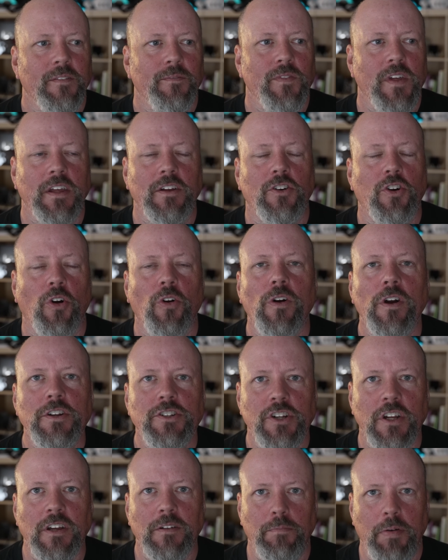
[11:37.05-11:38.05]

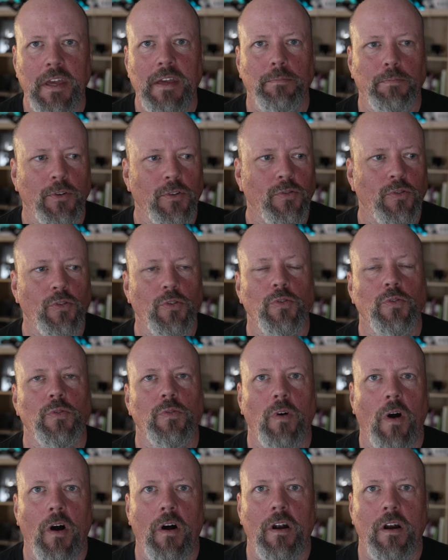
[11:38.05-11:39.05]
encouraging people
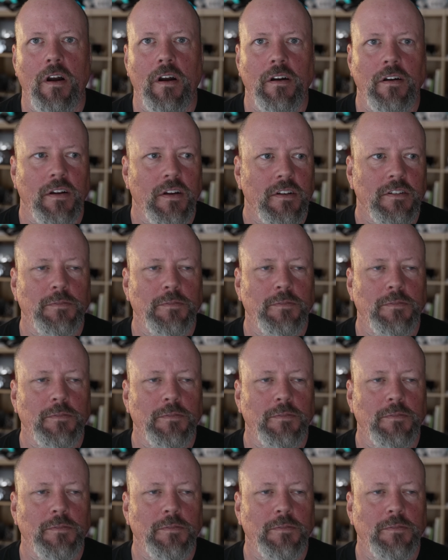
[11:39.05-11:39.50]
who are